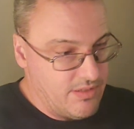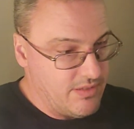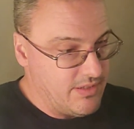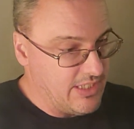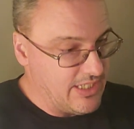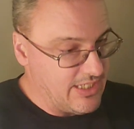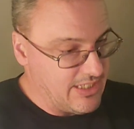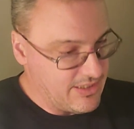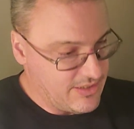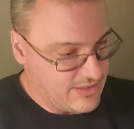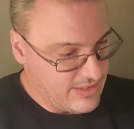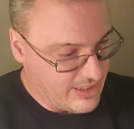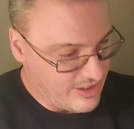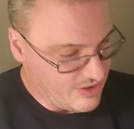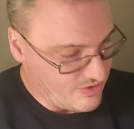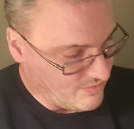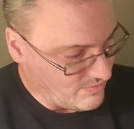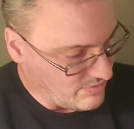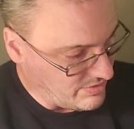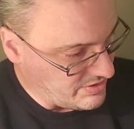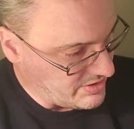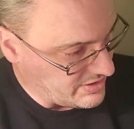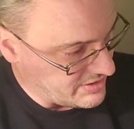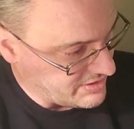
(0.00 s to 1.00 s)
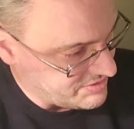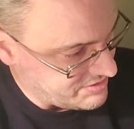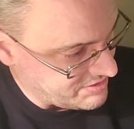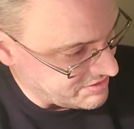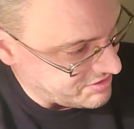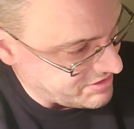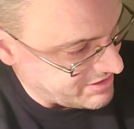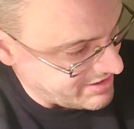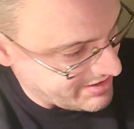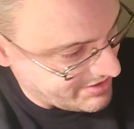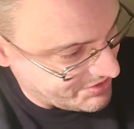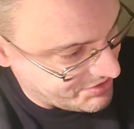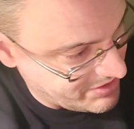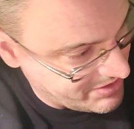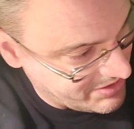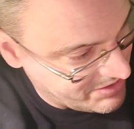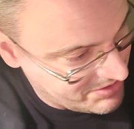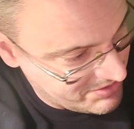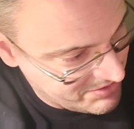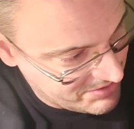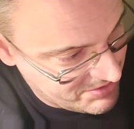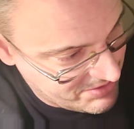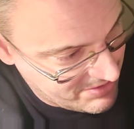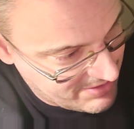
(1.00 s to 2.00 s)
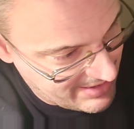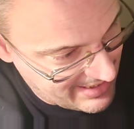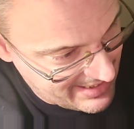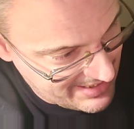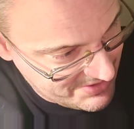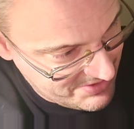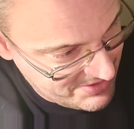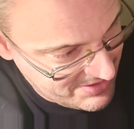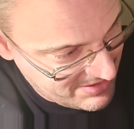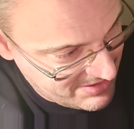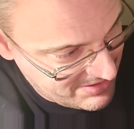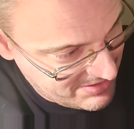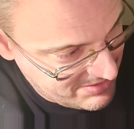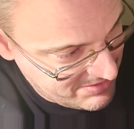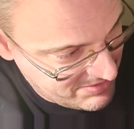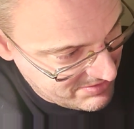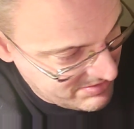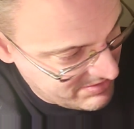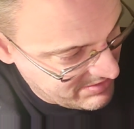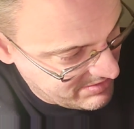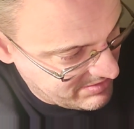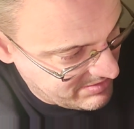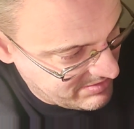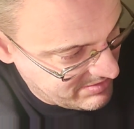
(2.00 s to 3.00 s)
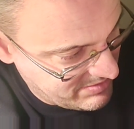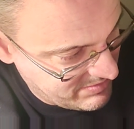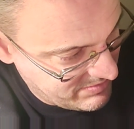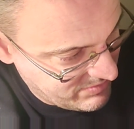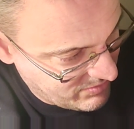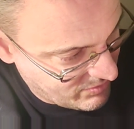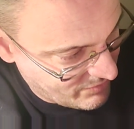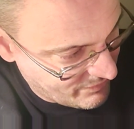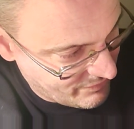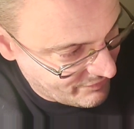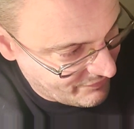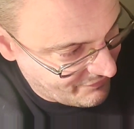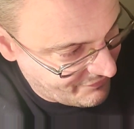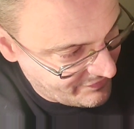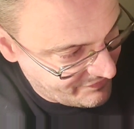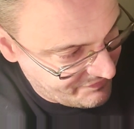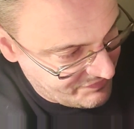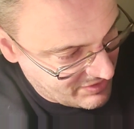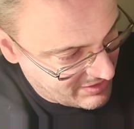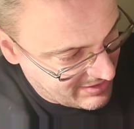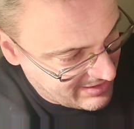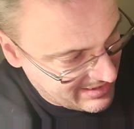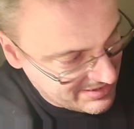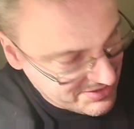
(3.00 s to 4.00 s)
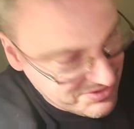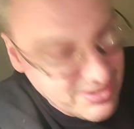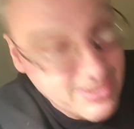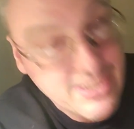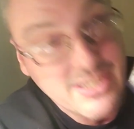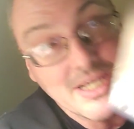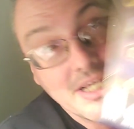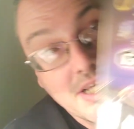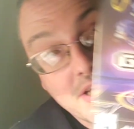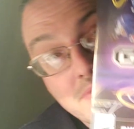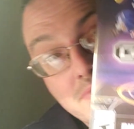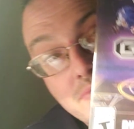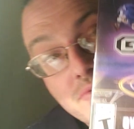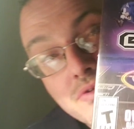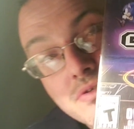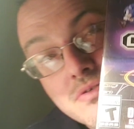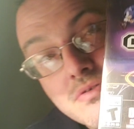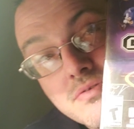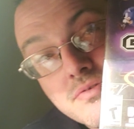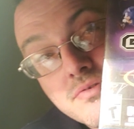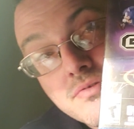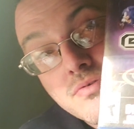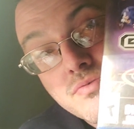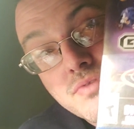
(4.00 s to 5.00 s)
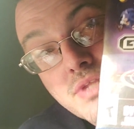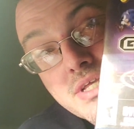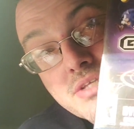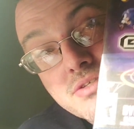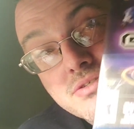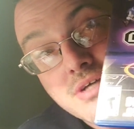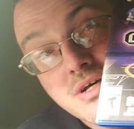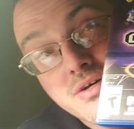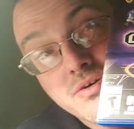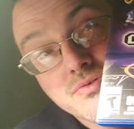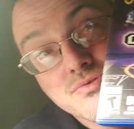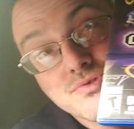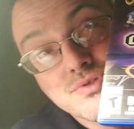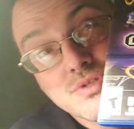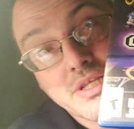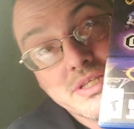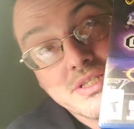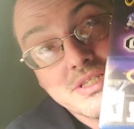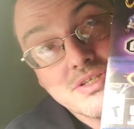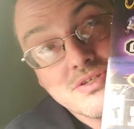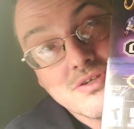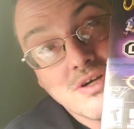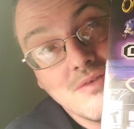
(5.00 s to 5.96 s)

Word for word: Next, next one is the Sega Genesis Classics. Over 50 classic games. So that's I always like these